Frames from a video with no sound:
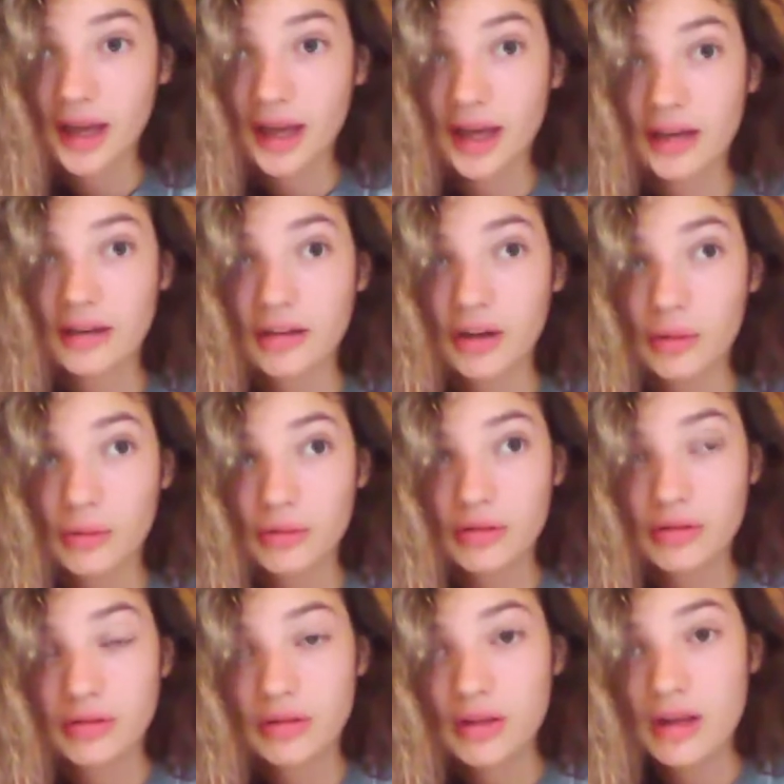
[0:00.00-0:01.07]
and
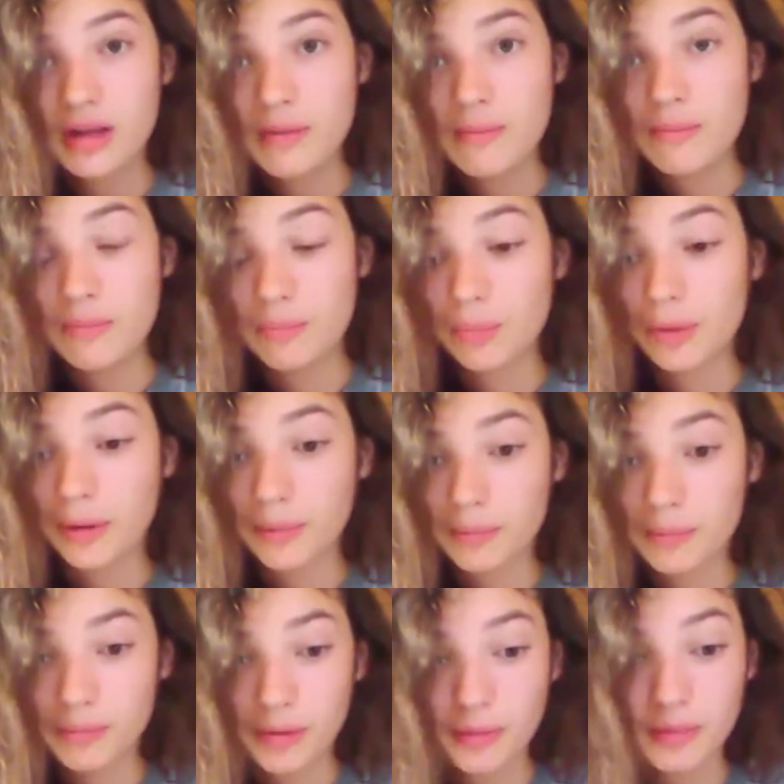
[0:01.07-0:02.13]
oats.
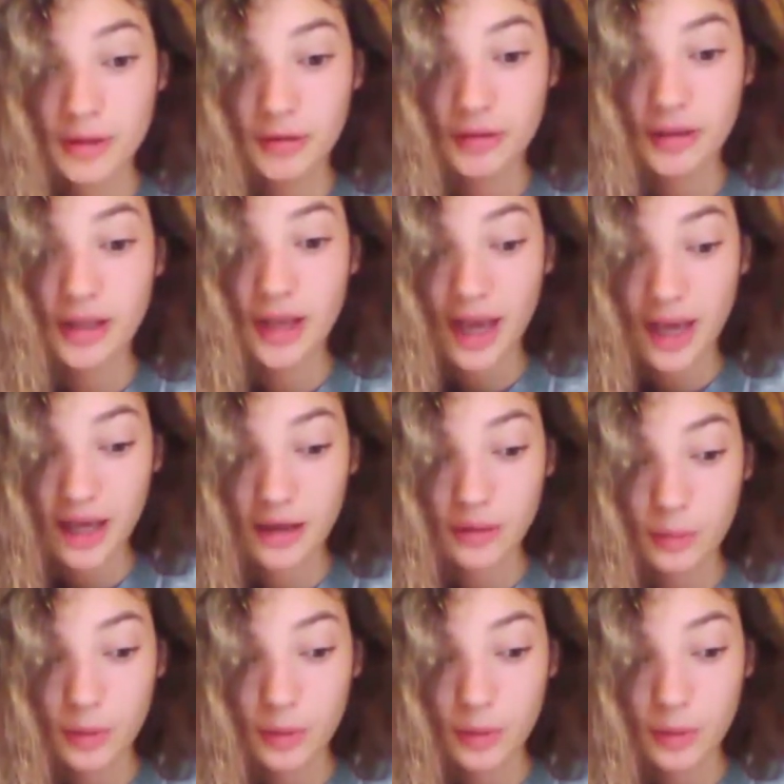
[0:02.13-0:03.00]
Primarily hay.